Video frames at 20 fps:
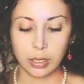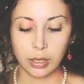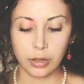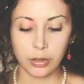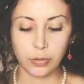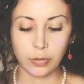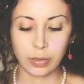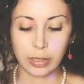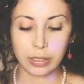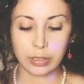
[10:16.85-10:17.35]

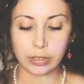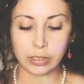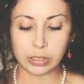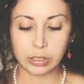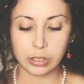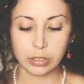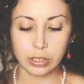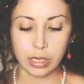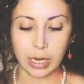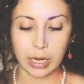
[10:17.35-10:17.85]
the
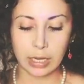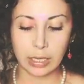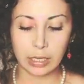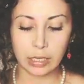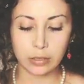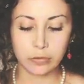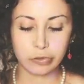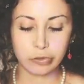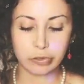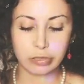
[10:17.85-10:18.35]
rigorous
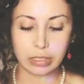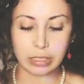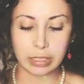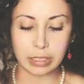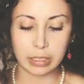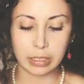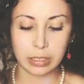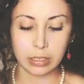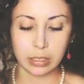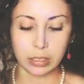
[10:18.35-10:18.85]
training and
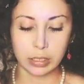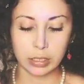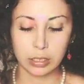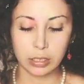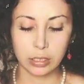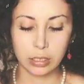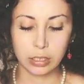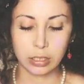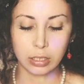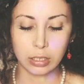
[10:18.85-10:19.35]
routine,
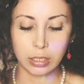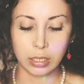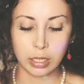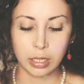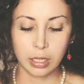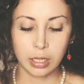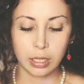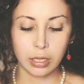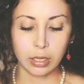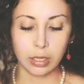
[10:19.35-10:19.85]

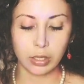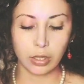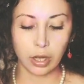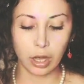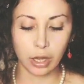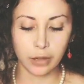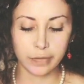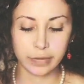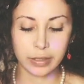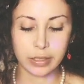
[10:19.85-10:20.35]

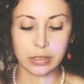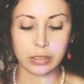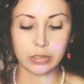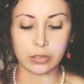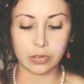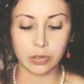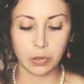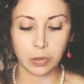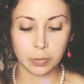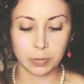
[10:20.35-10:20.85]
carving and the
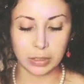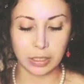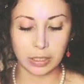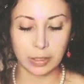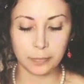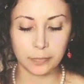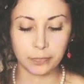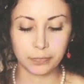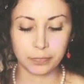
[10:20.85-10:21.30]
sculpting